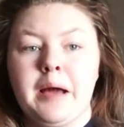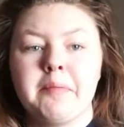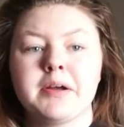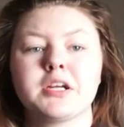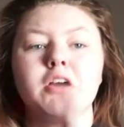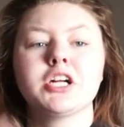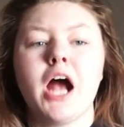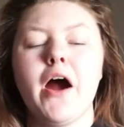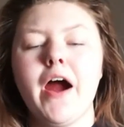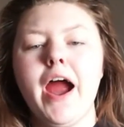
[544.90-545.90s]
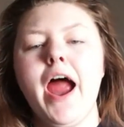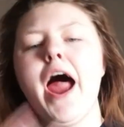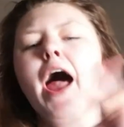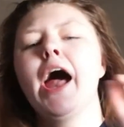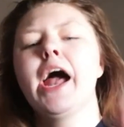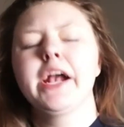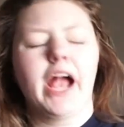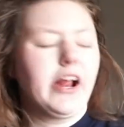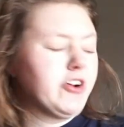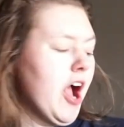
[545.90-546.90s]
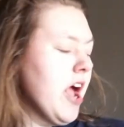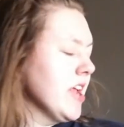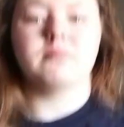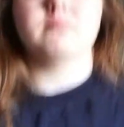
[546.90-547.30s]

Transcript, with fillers: I'm about to go shower, get dressed.